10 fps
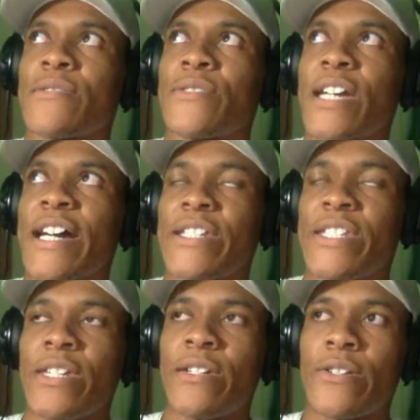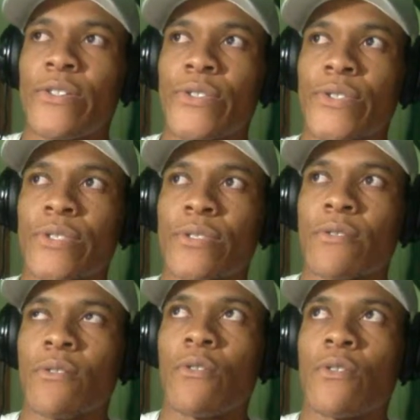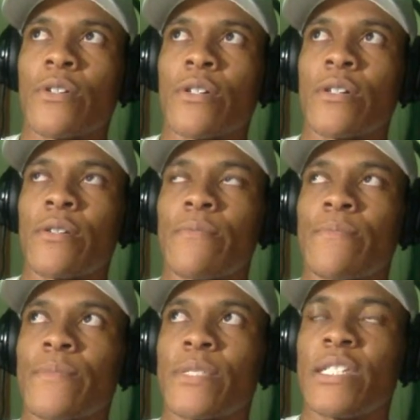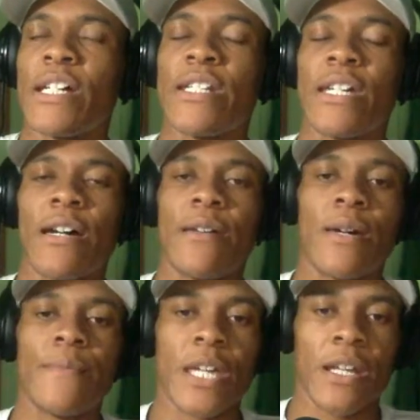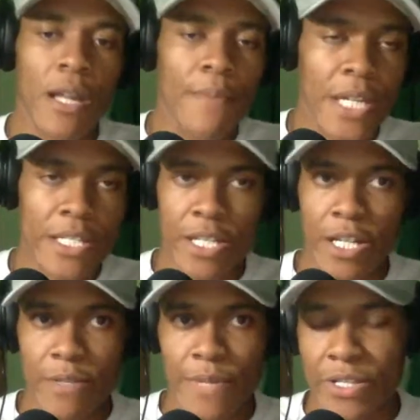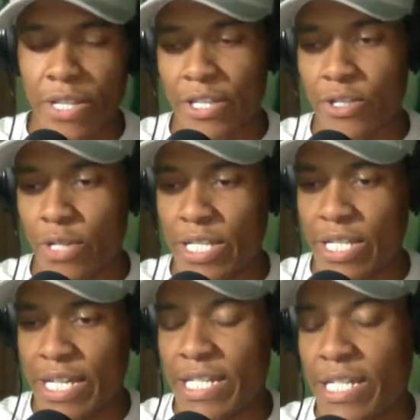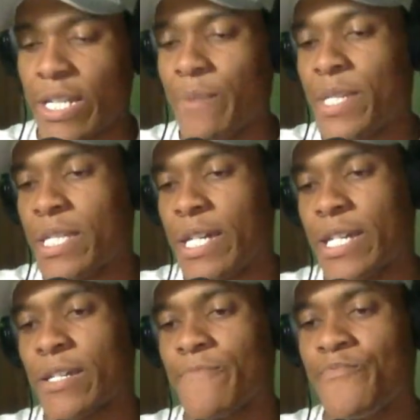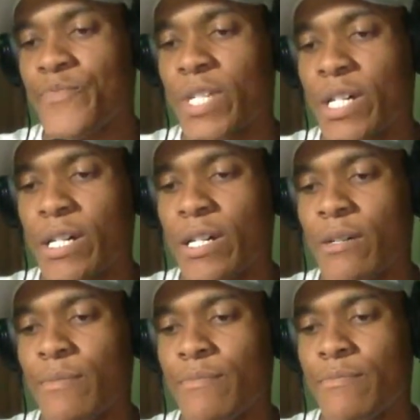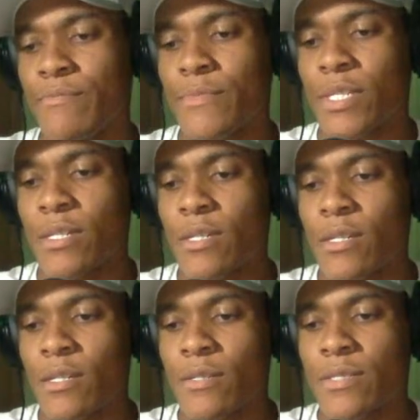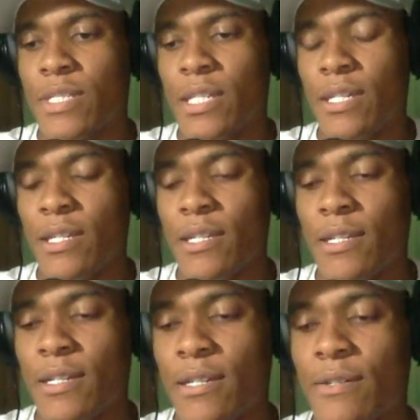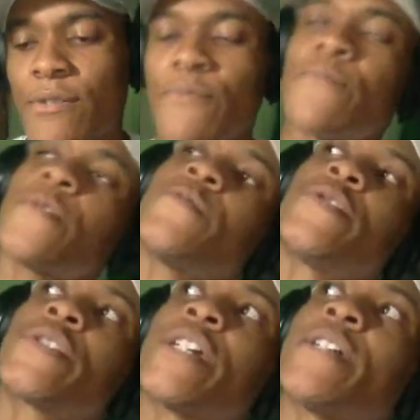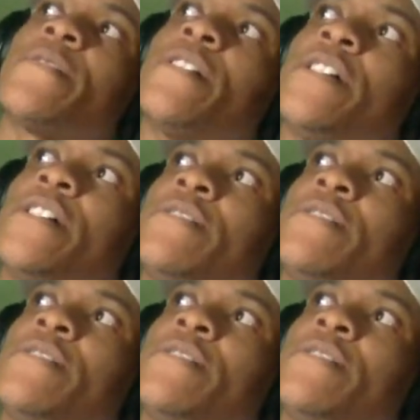ideas, or not. I'm not talking about like storytelling ideas. I mean like um the, what would you say, the